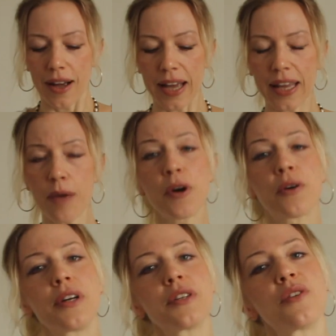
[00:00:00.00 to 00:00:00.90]
I came
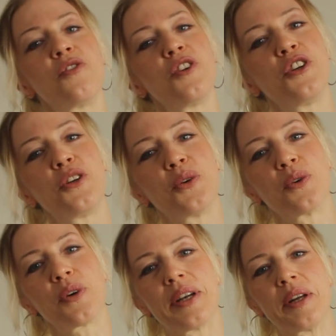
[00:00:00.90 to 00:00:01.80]
across a
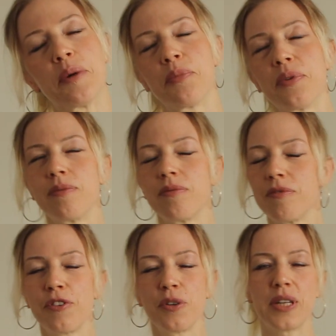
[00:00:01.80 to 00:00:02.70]
video clip
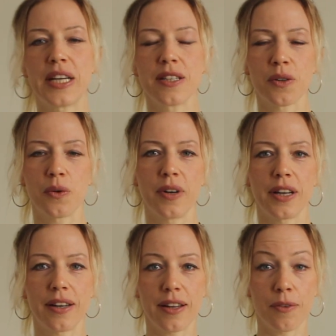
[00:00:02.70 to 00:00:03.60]
a few days ago,
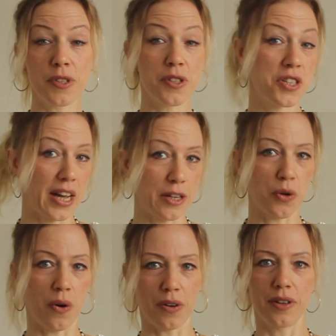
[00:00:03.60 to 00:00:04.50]
and it was a TED
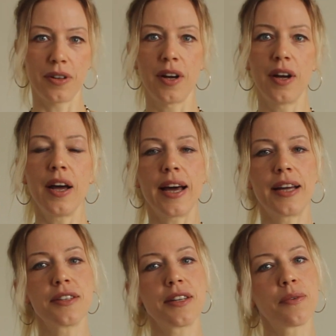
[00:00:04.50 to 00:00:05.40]
Talk.
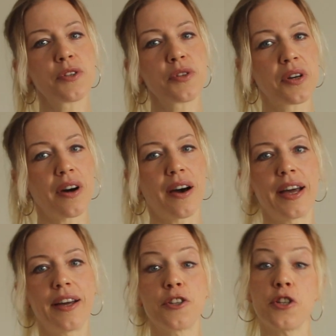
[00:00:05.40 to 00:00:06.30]
And there was a
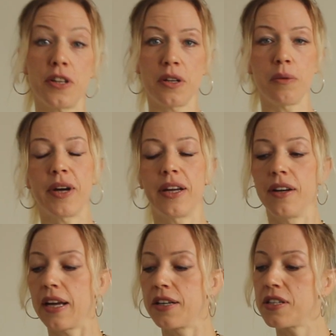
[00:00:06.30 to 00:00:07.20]
guy, a
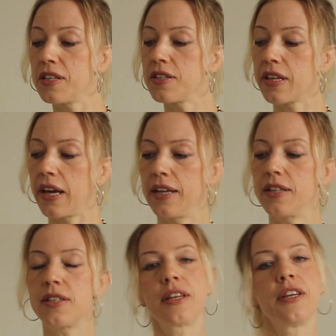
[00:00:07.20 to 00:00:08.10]
gentleman, and he
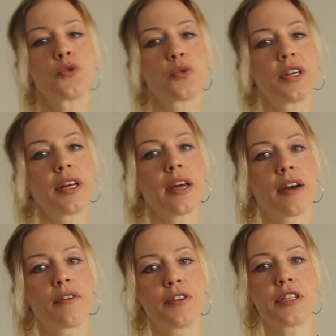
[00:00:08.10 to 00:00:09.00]
says he's reading
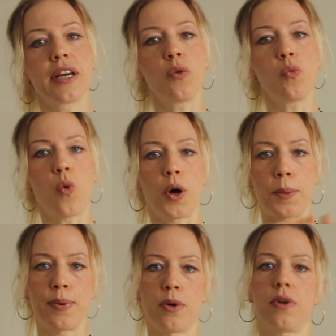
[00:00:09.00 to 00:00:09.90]
every day
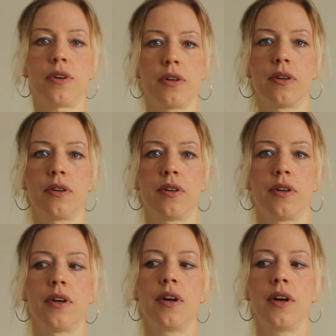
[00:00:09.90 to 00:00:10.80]
1 book.
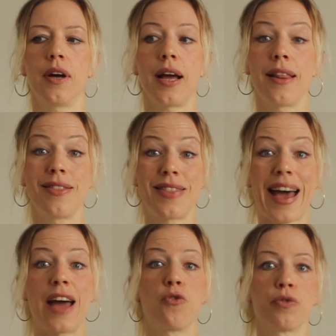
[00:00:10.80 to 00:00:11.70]
And
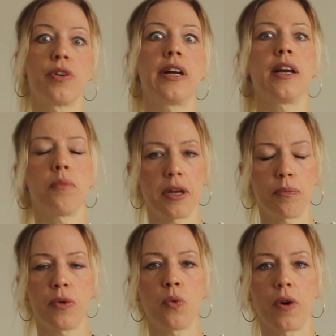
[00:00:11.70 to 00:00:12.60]
that really
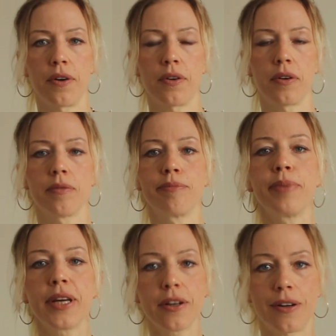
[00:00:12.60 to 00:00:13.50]
made me wonder,
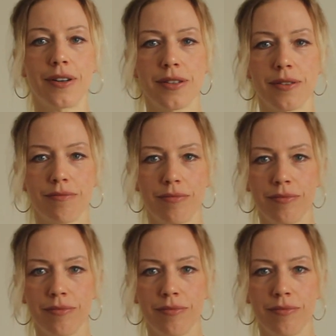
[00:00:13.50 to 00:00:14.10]
because